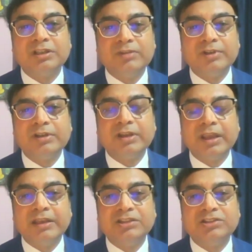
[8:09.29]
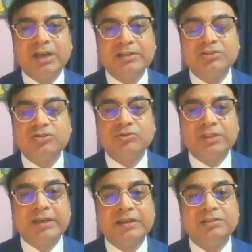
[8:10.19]
given any chance to
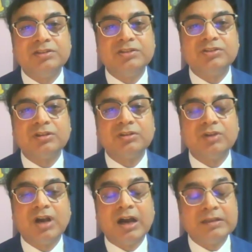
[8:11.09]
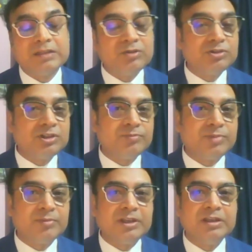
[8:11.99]
take a decision either within
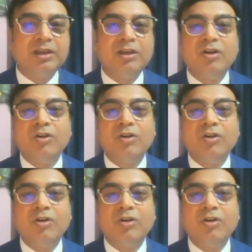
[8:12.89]
family